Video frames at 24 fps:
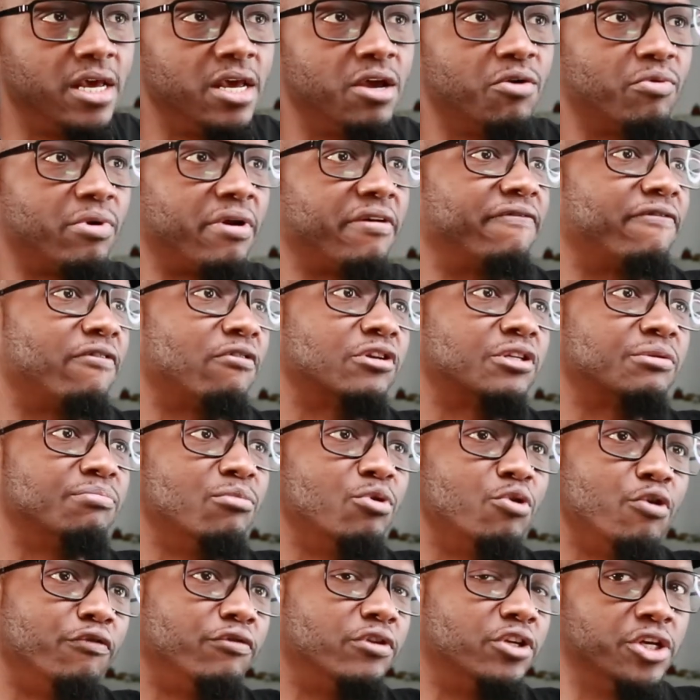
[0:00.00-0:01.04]
When I first
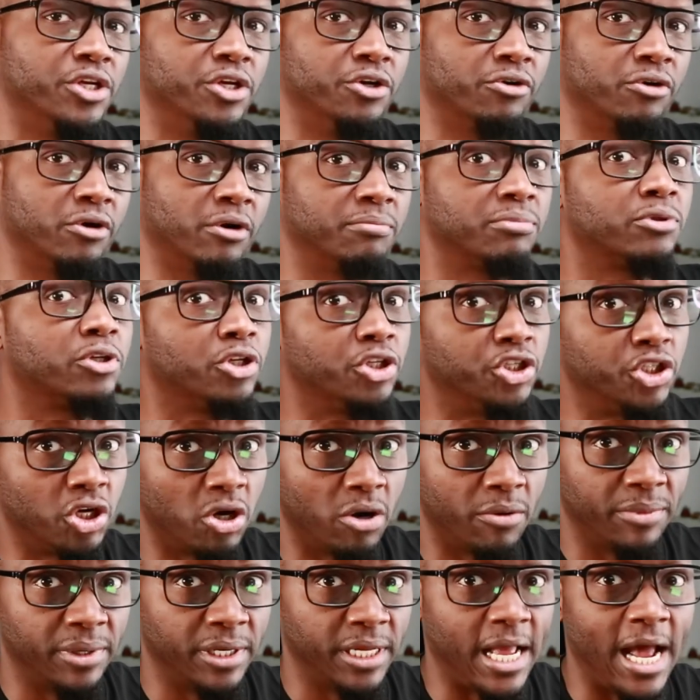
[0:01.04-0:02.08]
moved to Europe, to
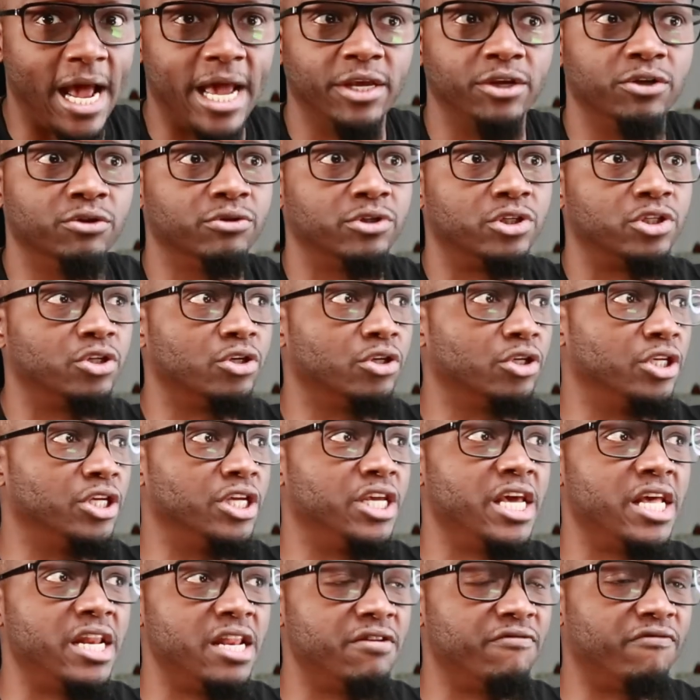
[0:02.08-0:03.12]
Germany, I used to
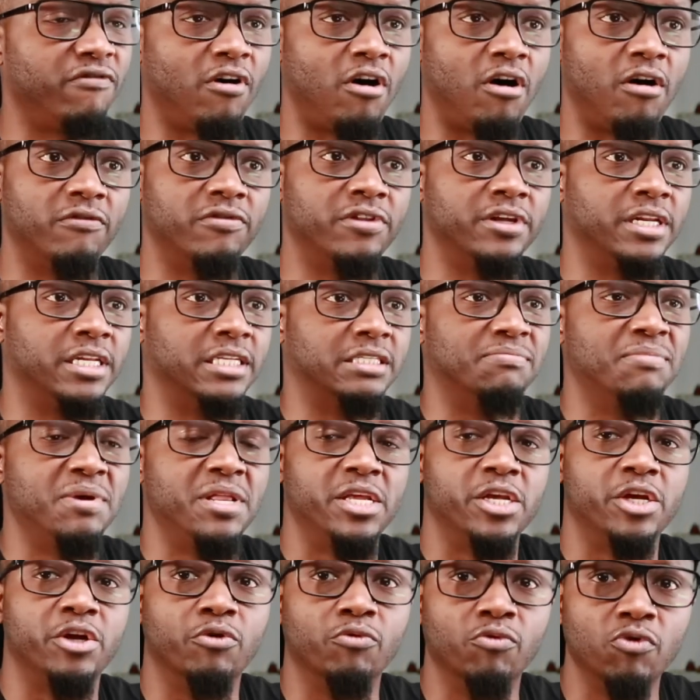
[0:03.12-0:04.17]
get involved in as
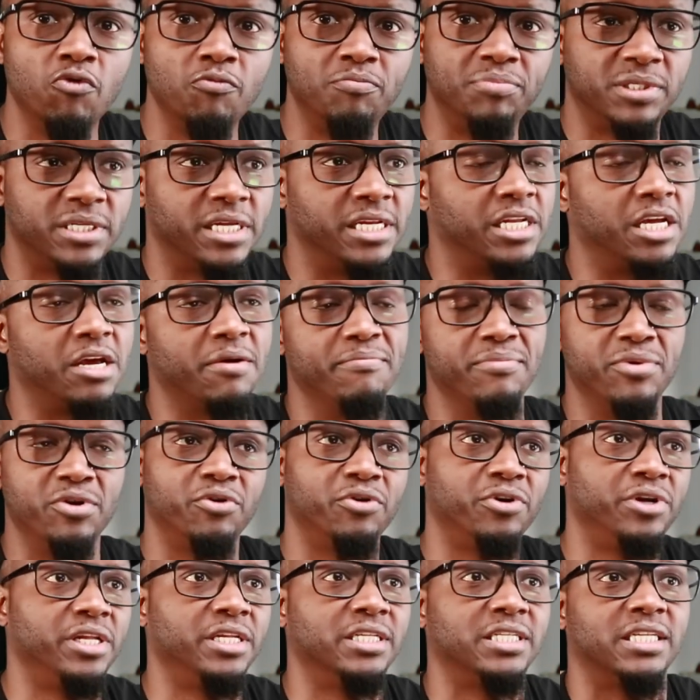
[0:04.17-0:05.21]
many groups and
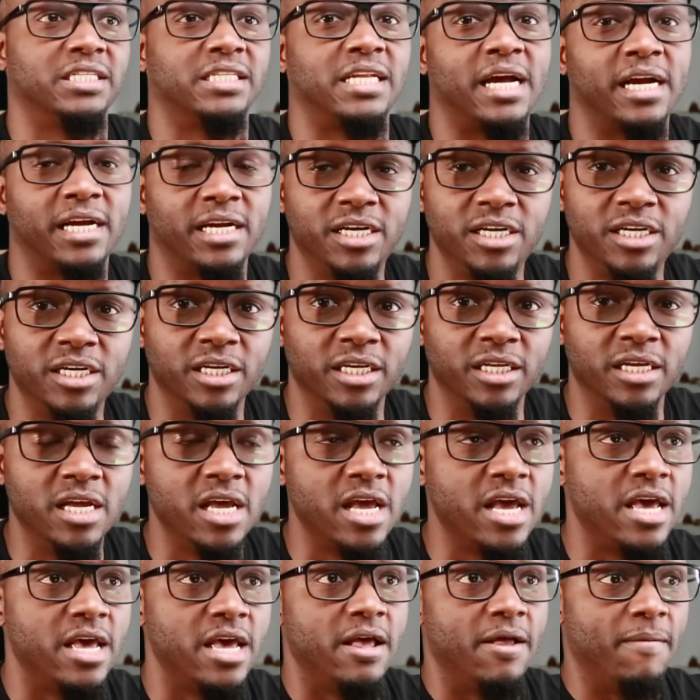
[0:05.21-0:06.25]
communities as I could,
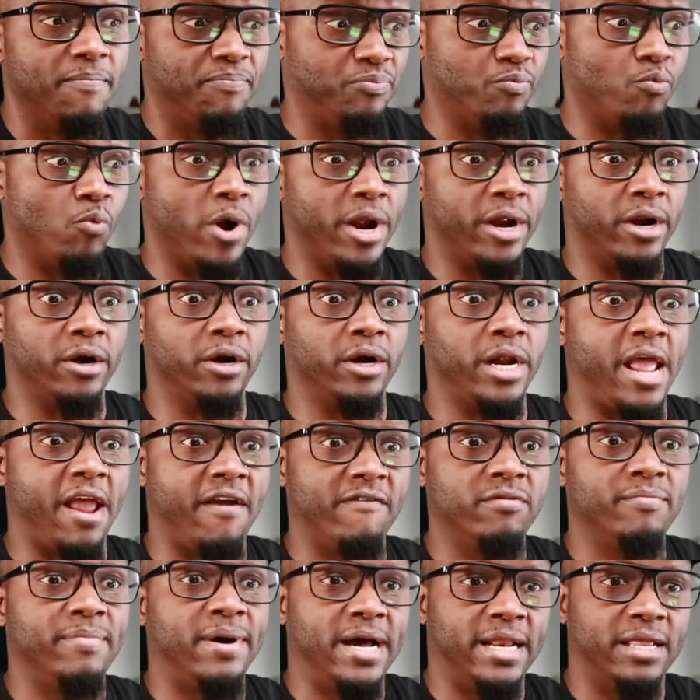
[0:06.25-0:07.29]
where
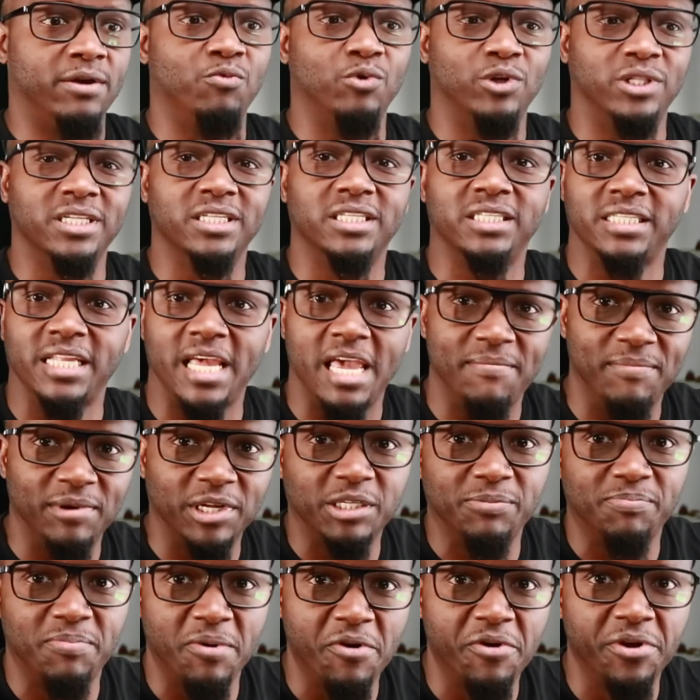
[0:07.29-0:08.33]
everybody with the same
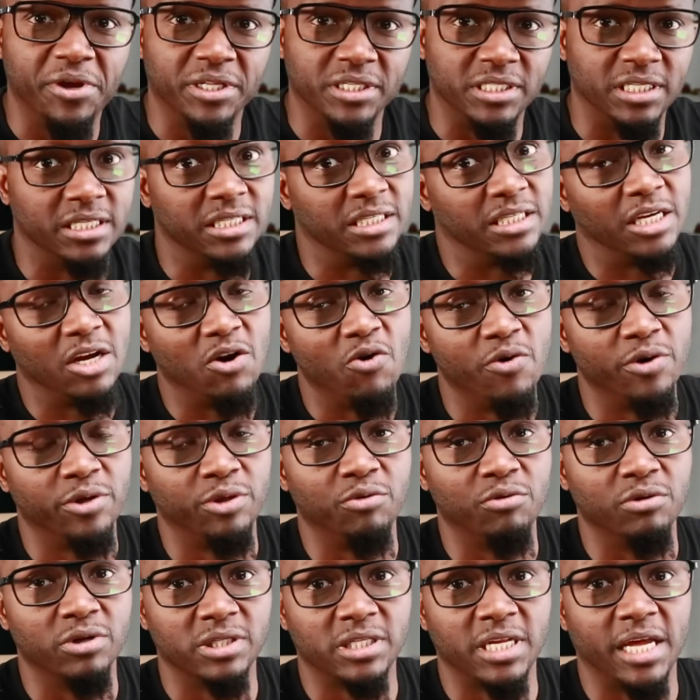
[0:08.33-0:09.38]
experiences and going through
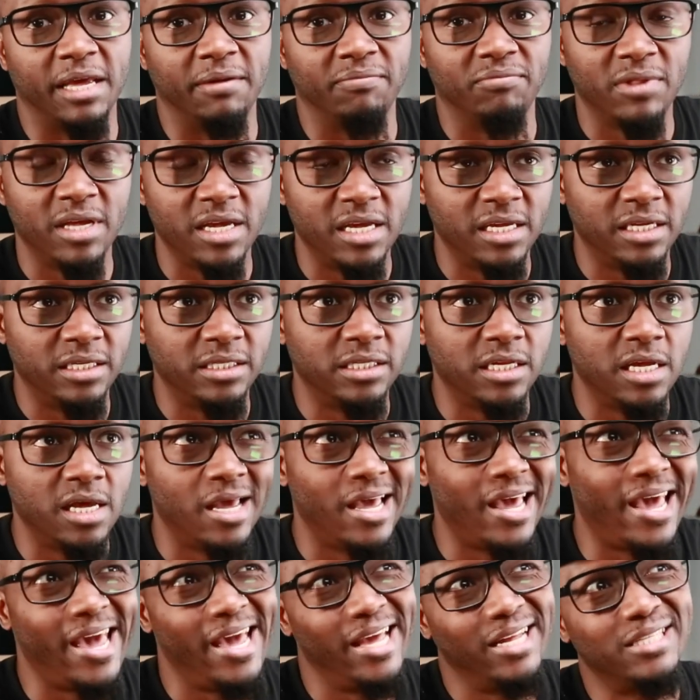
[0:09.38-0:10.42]
the same things,
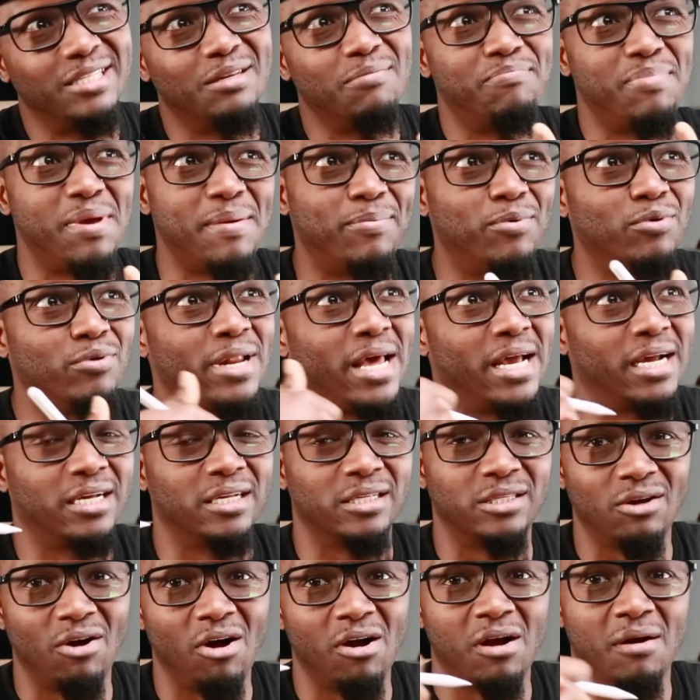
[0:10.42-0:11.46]
and some people that could
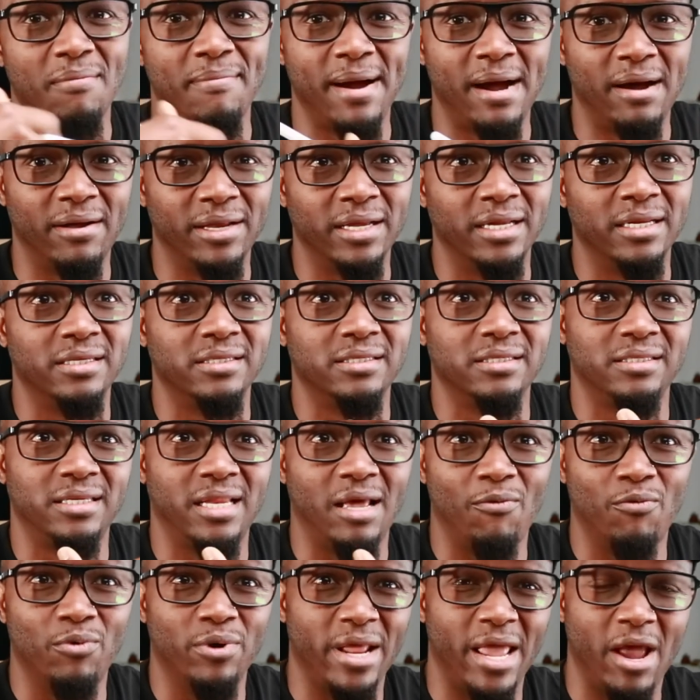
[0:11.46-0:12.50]
talk about it
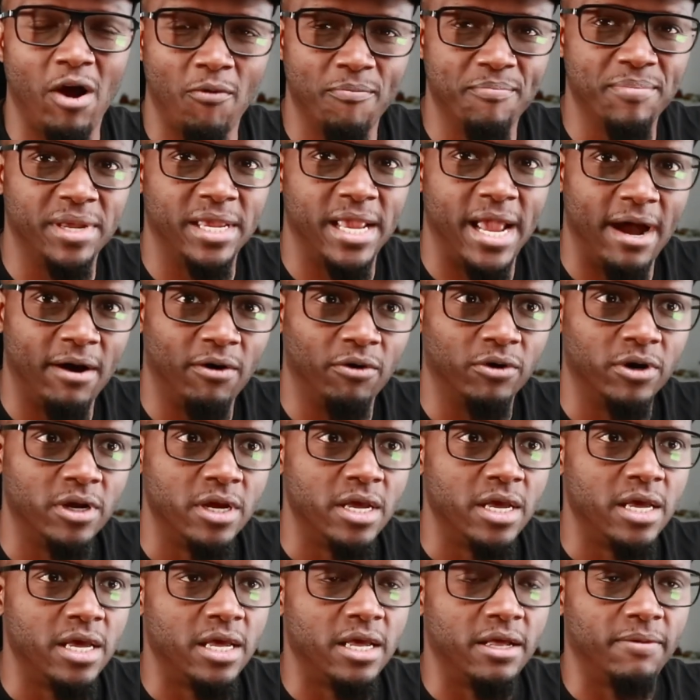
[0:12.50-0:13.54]
that would help me out,
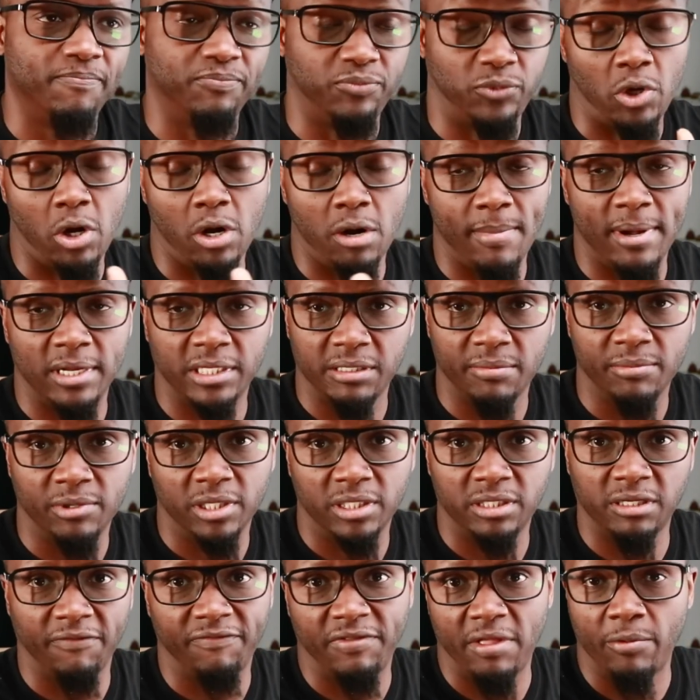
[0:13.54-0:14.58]
talk about some of the
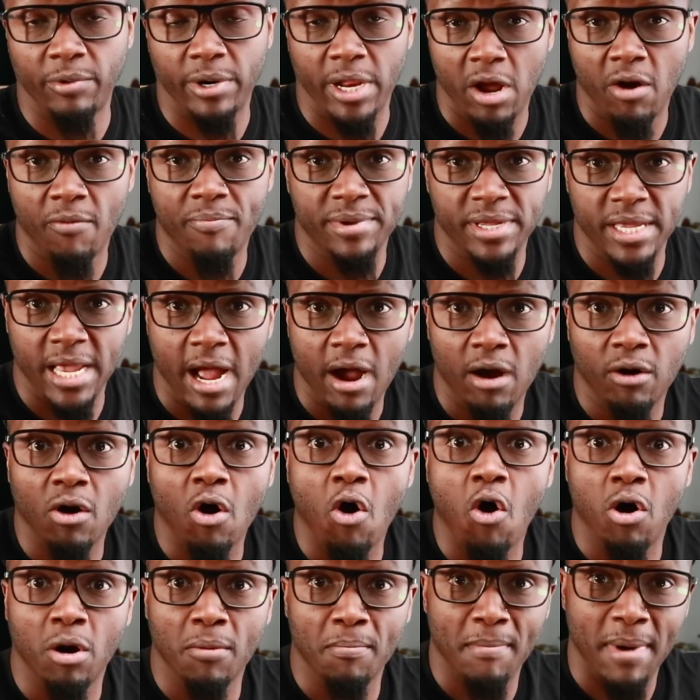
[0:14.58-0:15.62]
stuff that would help me out
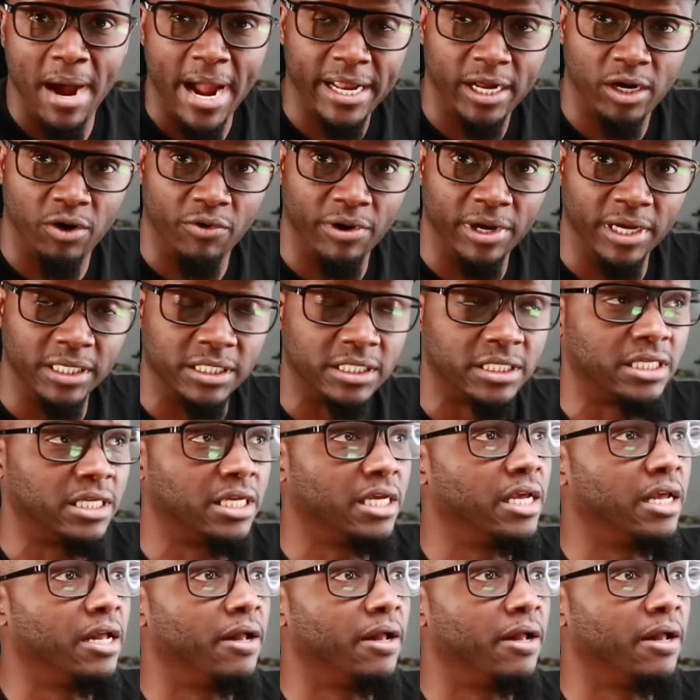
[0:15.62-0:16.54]
on my quest.